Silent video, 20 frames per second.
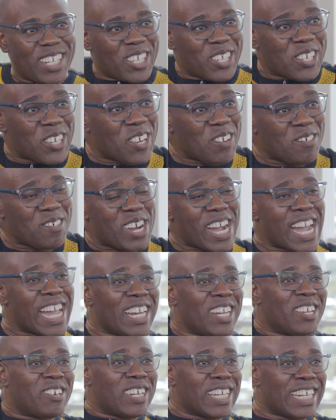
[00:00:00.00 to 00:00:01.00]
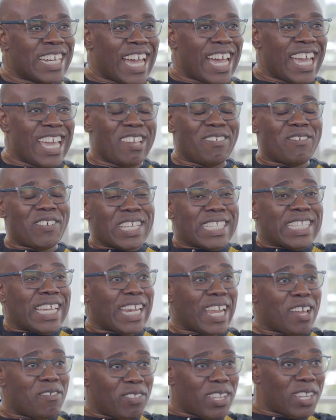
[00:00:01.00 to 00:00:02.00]
Bongani, when I first
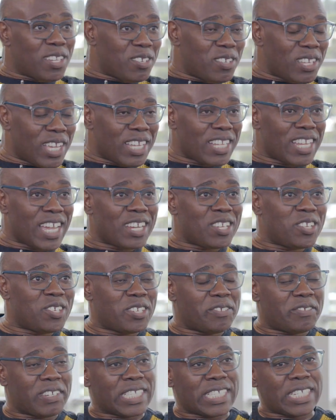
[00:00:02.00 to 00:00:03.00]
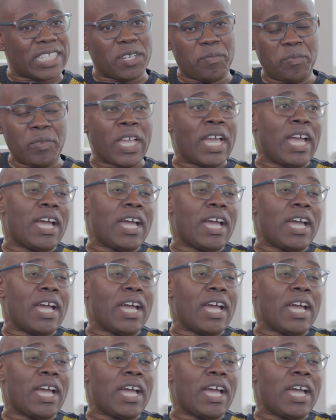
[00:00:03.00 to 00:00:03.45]
arrived at university,